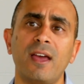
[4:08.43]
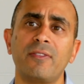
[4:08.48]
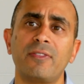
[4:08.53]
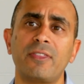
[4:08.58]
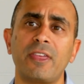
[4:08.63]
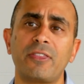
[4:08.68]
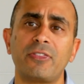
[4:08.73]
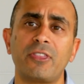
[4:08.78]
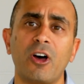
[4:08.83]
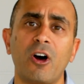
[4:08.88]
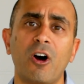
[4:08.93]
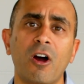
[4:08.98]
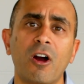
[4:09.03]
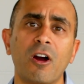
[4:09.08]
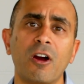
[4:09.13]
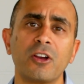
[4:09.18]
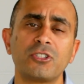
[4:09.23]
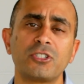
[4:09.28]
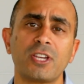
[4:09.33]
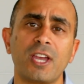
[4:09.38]
that the
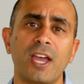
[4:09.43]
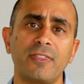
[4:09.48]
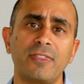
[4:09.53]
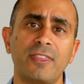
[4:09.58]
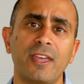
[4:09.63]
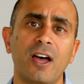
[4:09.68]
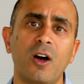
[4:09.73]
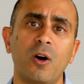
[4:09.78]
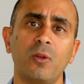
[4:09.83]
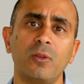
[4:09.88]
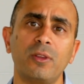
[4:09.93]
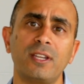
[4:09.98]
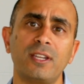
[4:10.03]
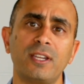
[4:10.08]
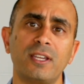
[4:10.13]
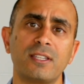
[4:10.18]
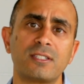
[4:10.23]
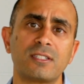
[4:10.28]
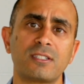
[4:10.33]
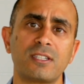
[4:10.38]
arch at the outlet
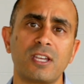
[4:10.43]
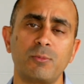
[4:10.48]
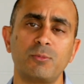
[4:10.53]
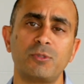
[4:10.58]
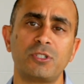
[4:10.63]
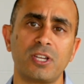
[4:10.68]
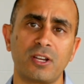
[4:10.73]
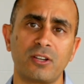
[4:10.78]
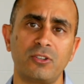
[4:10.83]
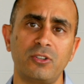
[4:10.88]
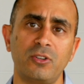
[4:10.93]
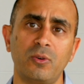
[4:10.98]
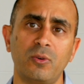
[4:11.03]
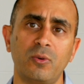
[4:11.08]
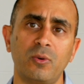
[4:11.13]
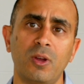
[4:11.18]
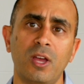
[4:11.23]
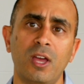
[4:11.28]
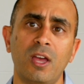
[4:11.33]
is subject to,